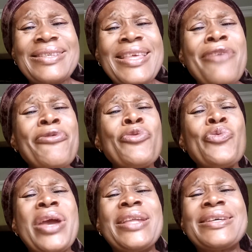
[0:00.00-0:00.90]
Even
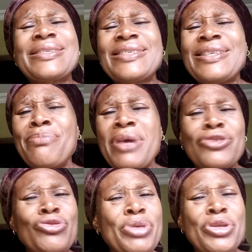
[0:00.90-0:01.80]
where there seemed
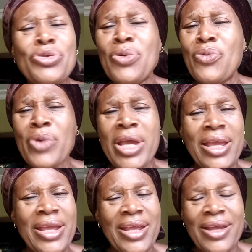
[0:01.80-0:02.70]
to be no
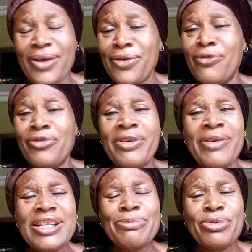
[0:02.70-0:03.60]
way of
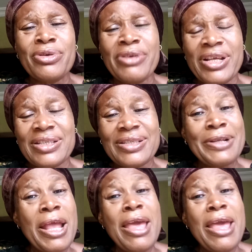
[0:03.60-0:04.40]
great progress,